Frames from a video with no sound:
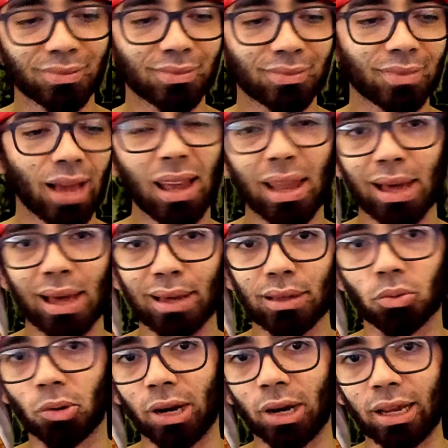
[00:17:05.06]
I like
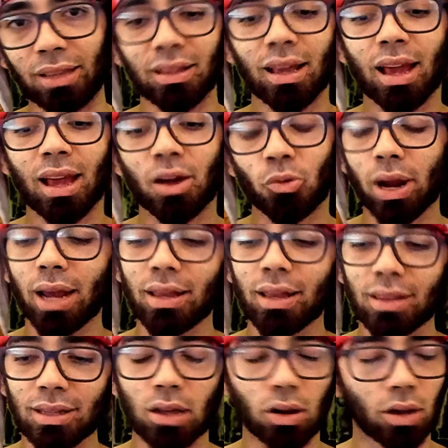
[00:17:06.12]
rain. Rain
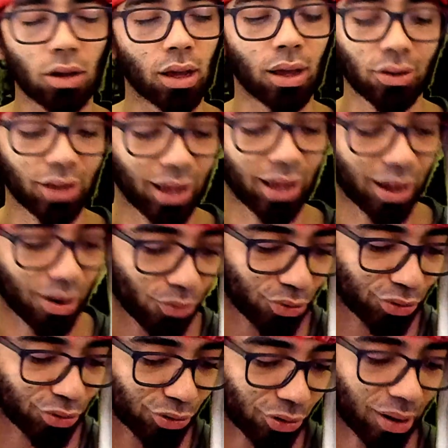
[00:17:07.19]
is okay, okay. I
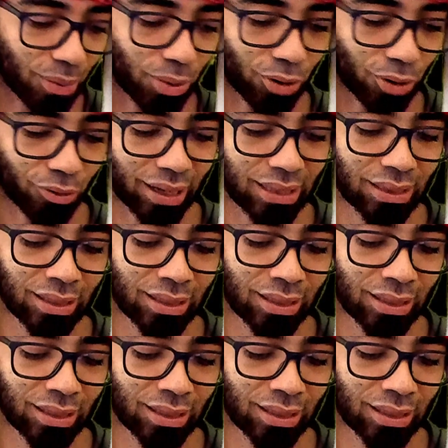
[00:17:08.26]
won't talk about rain.